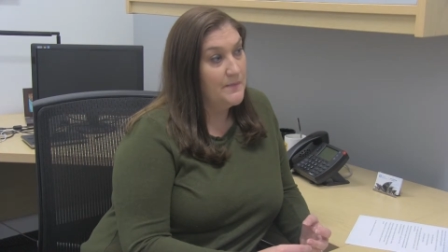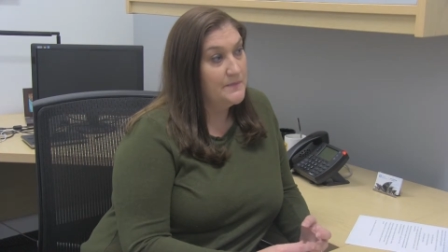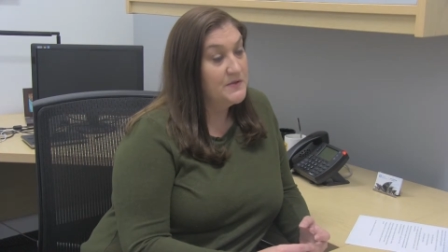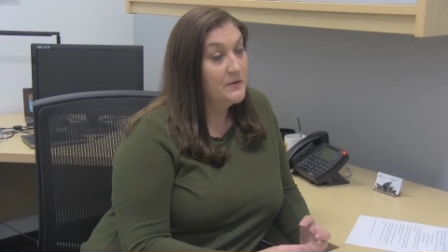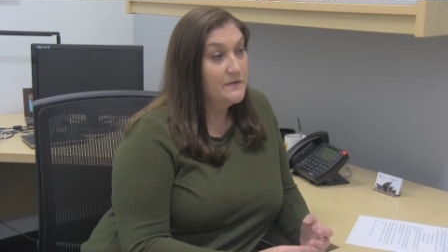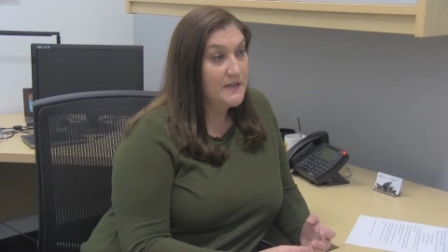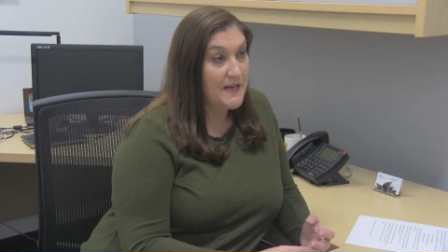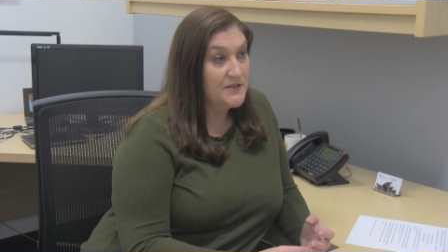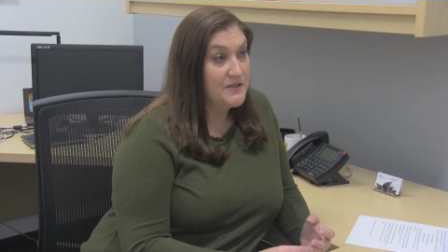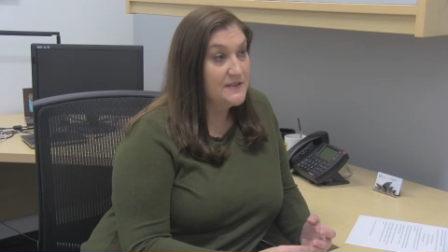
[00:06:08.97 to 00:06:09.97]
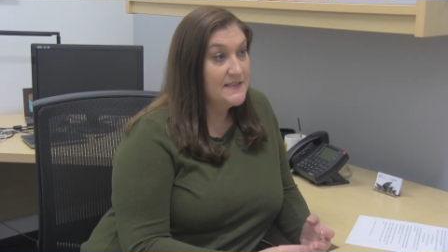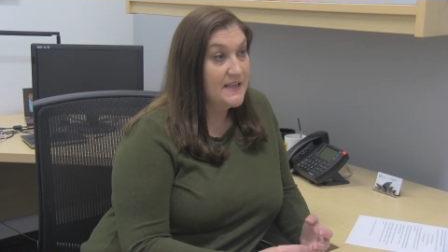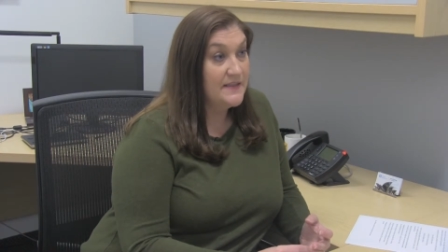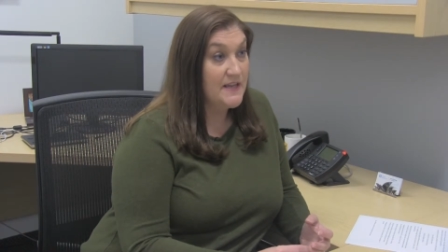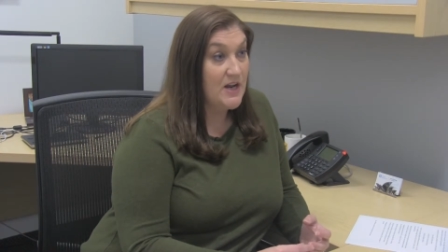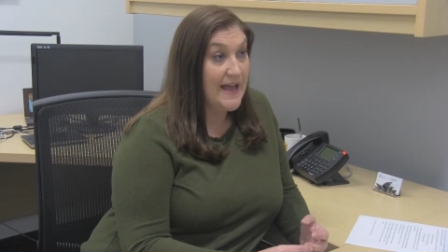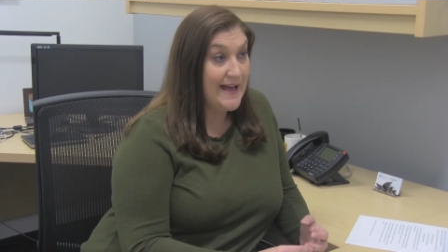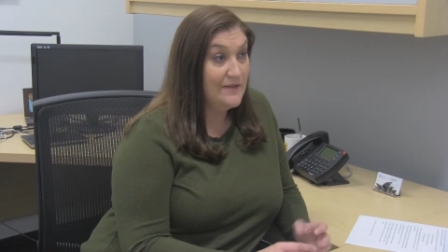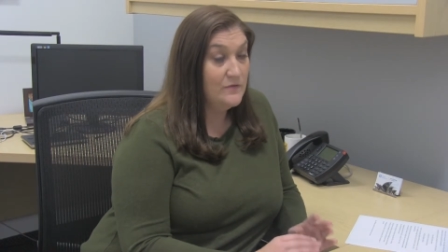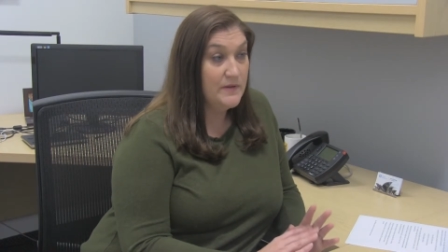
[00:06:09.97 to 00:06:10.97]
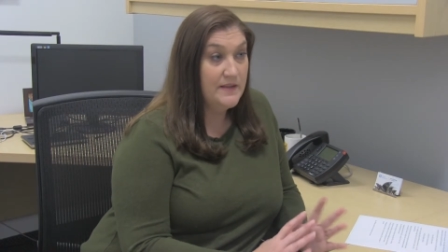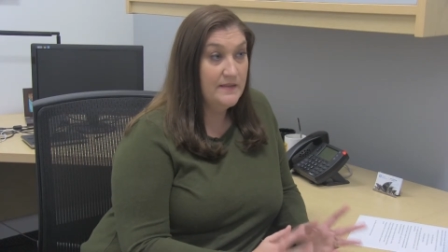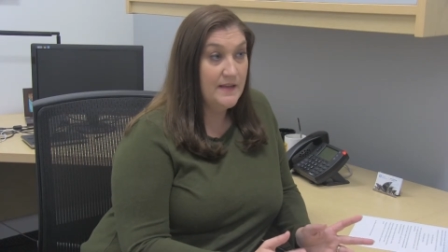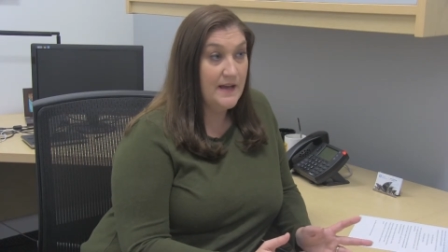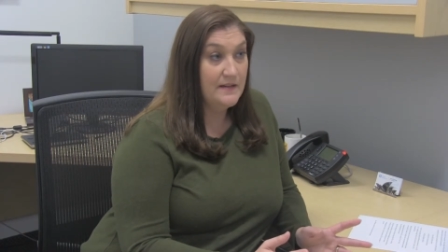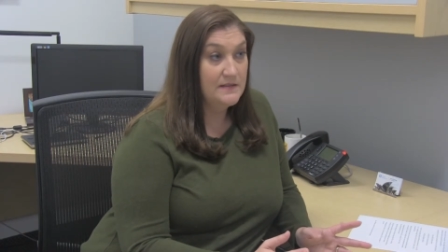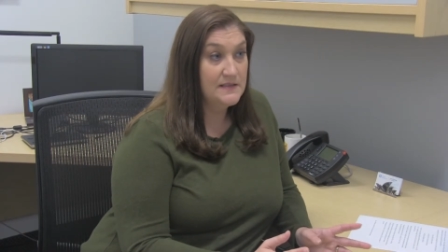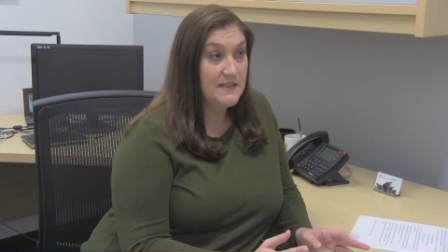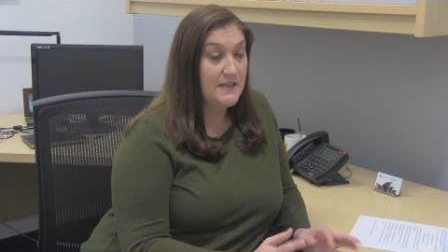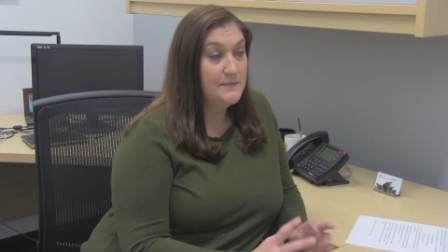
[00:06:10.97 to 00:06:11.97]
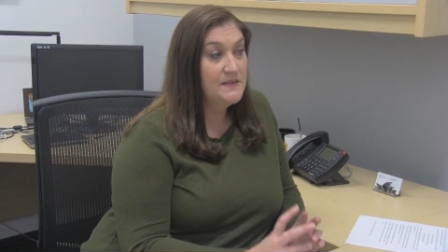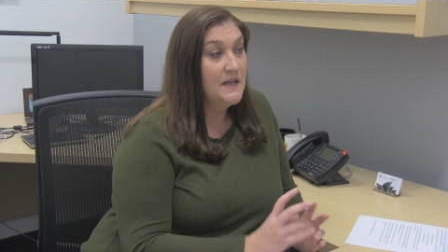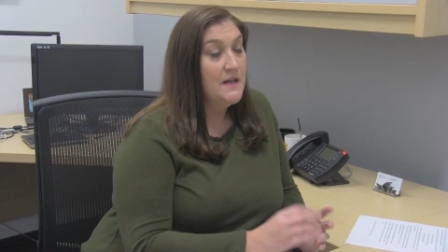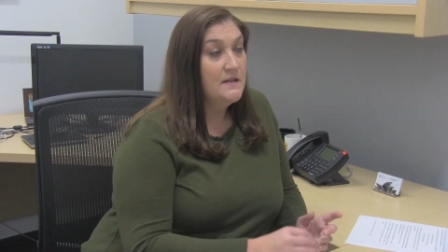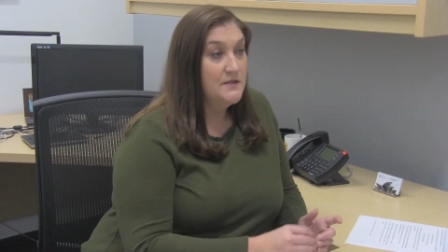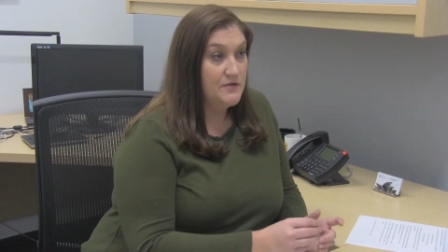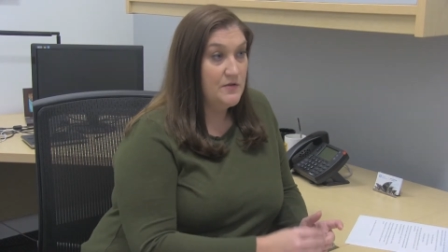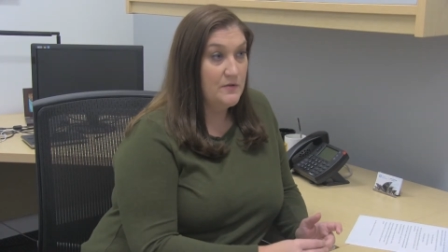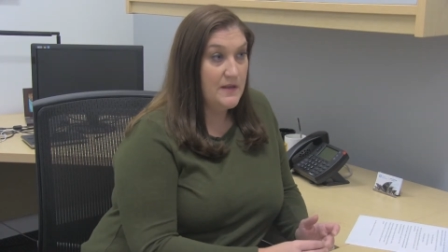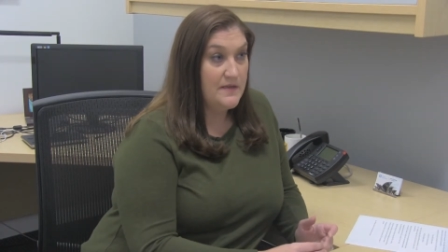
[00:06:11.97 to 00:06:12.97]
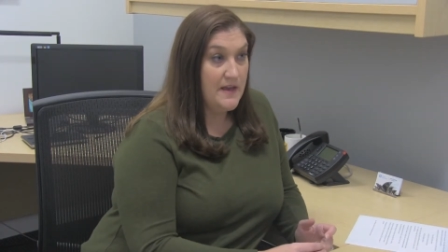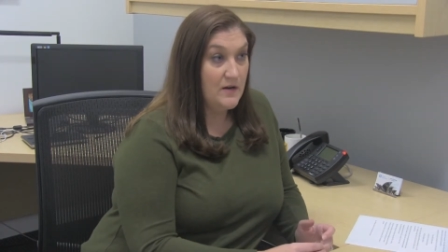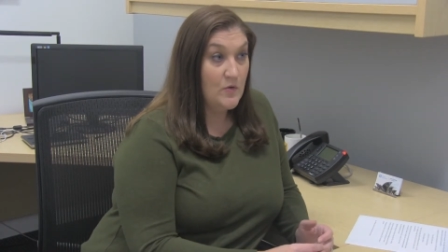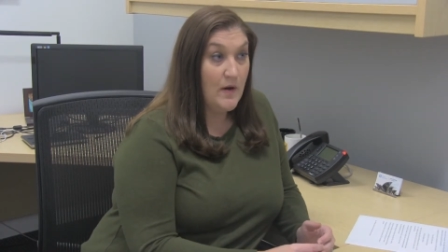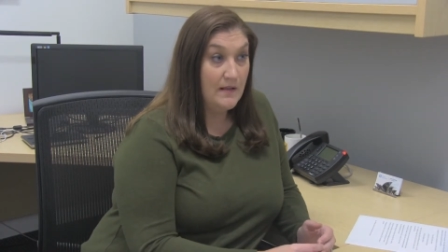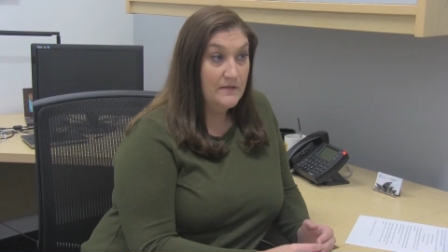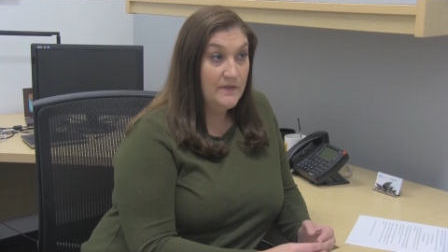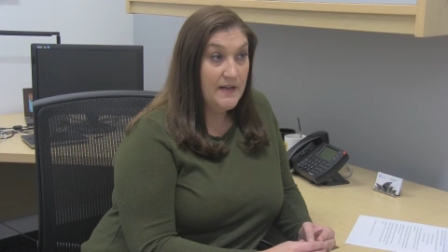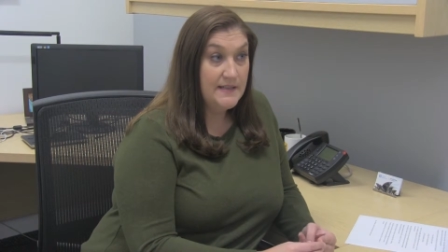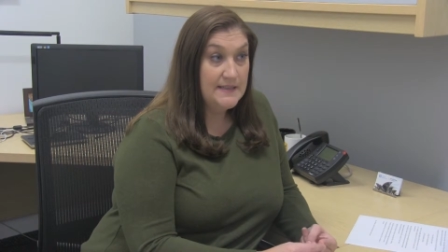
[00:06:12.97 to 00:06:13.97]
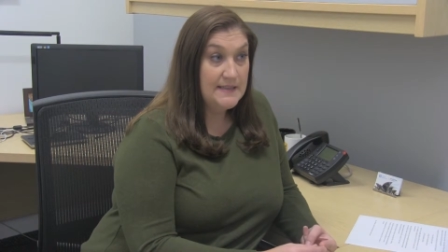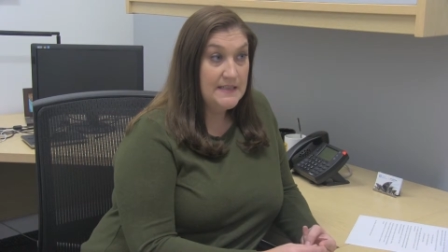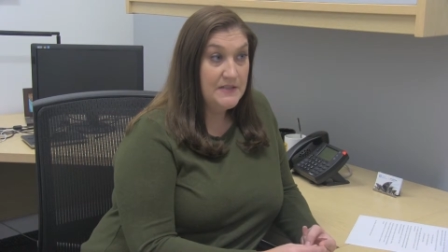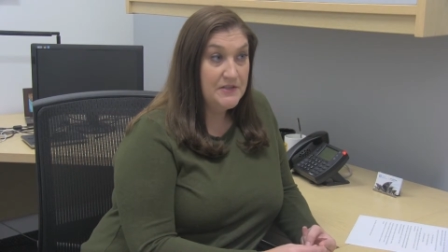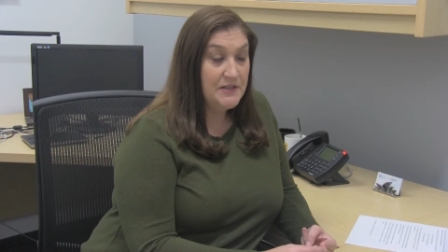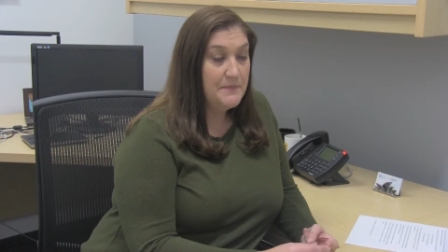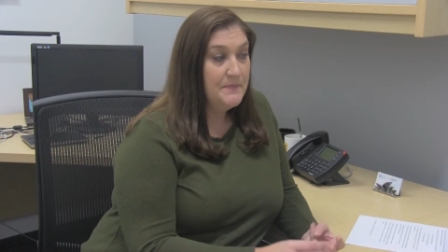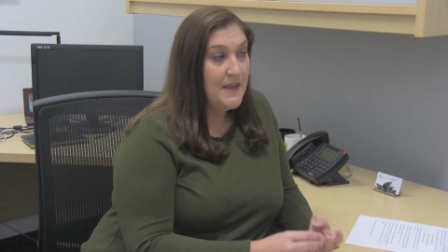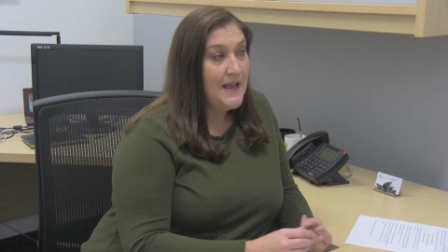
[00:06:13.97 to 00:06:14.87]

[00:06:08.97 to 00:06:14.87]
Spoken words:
certifications that they have within the ITIL schemes to show that they are qualified to teach it.